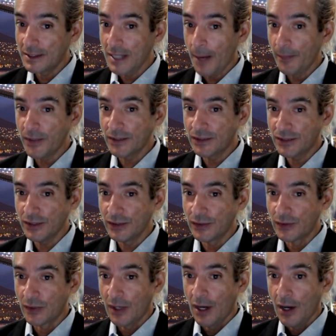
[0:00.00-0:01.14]
number
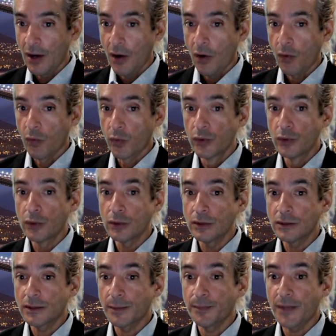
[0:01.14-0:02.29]
two,
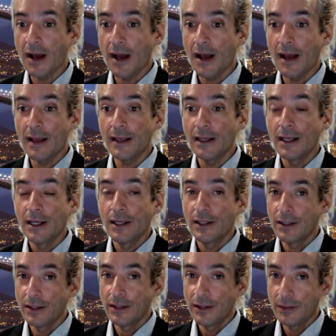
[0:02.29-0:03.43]
ruled by
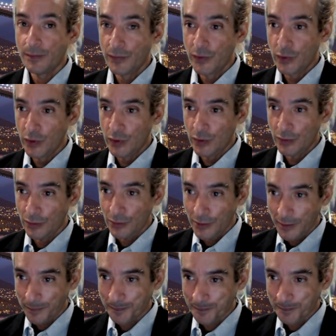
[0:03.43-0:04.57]
the
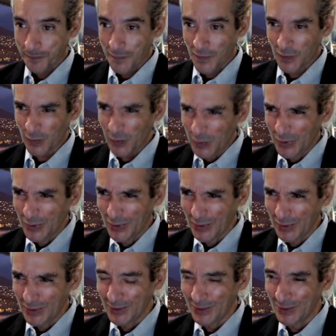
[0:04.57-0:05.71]
moon.
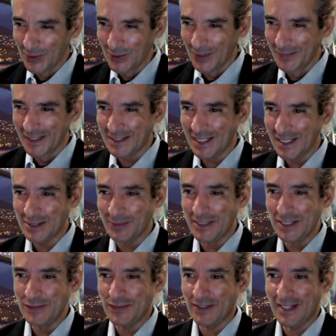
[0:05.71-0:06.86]
Ooh, I'm going to take some
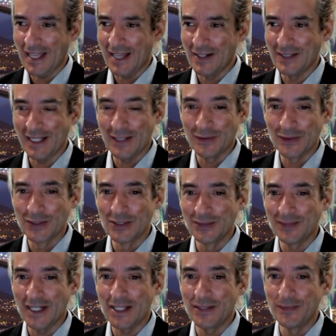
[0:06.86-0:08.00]
heat for that. Okay,
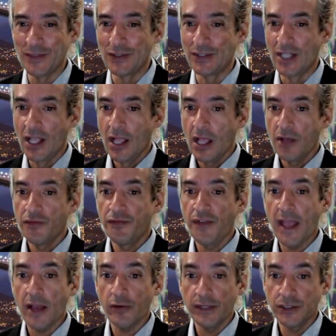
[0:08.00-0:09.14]
ruled by the moon.
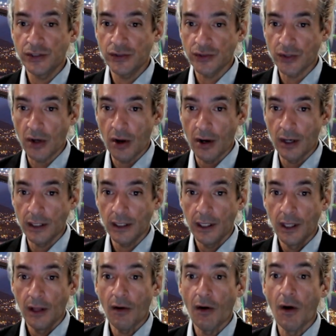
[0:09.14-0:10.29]
Very strong
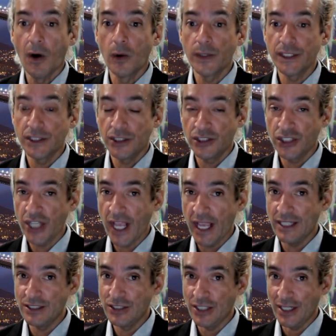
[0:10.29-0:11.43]
always
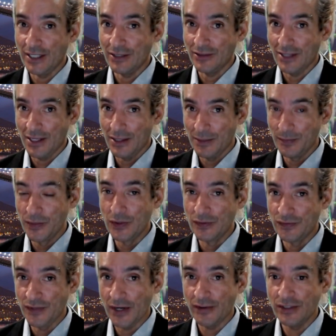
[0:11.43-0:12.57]
changing. Okay, the
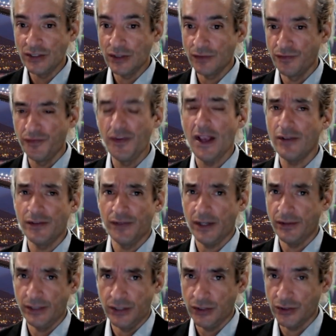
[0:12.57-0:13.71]
moon, very, very,
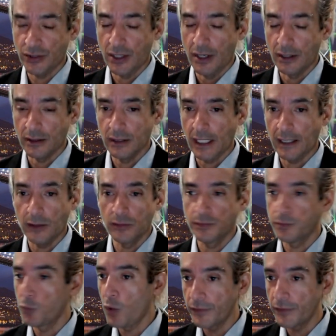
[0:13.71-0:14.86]
very strong. Like
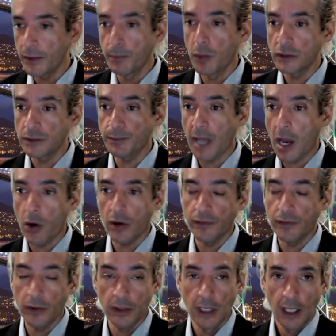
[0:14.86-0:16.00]
one of the most
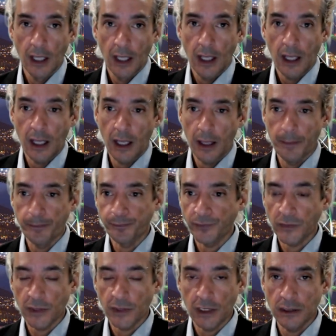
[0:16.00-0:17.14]
powerful um,
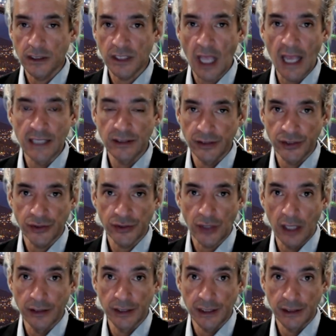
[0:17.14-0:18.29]
signs in
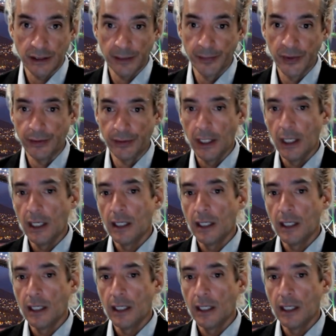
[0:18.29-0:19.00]
astrology is the moon.